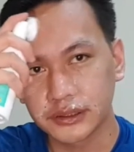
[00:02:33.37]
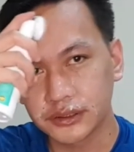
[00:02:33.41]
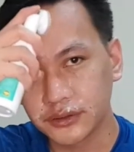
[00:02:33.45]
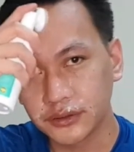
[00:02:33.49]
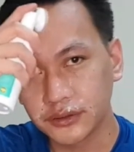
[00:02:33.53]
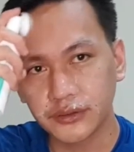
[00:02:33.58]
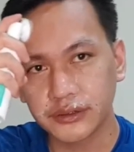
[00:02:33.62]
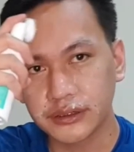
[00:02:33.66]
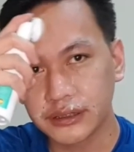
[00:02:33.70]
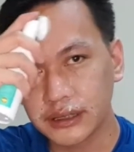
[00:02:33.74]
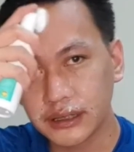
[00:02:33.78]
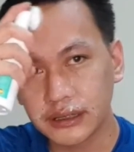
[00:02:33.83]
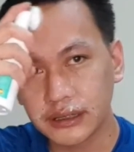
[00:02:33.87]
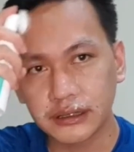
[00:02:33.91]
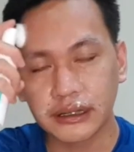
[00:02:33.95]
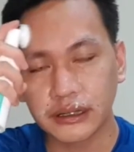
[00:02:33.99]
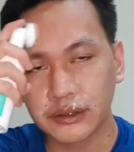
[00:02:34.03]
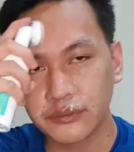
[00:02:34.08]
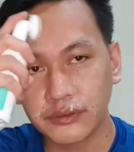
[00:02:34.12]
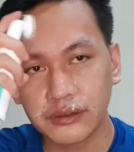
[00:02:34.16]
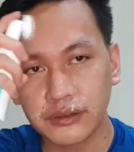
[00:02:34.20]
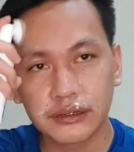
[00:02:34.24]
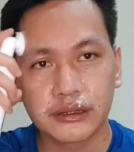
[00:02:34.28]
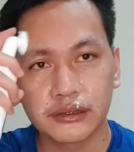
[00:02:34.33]
So that
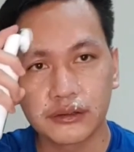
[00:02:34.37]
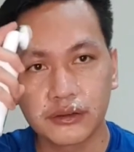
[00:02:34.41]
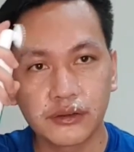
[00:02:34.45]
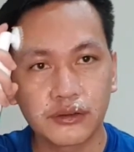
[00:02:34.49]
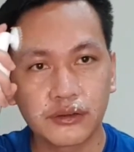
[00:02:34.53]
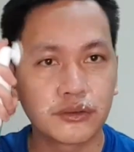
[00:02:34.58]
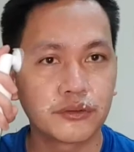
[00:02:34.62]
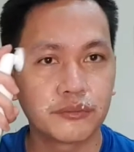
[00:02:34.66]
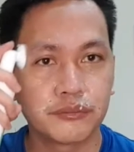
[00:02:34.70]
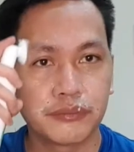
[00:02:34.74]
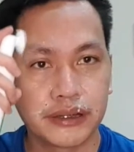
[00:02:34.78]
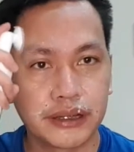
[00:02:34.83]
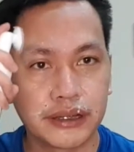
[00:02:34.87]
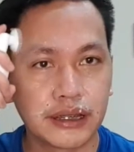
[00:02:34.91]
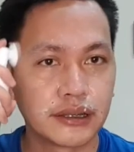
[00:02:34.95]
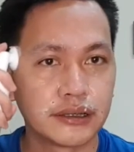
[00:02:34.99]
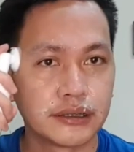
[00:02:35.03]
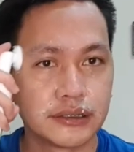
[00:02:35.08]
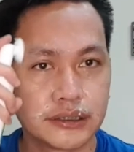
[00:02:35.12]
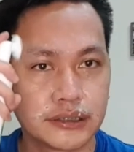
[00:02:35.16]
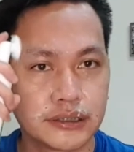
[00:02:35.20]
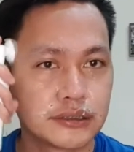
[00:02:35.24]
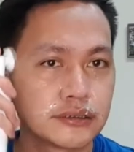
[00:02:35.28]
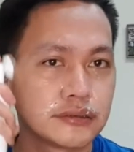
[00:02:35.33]
it will not go to my
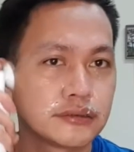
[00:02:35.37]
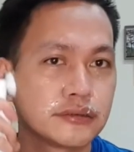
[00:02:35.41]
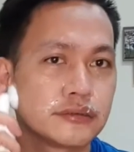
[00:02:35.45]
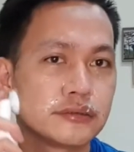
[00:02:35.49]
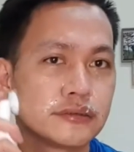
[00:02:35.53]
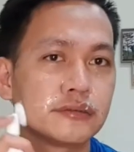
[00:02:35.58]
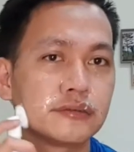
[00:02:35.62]
eyes.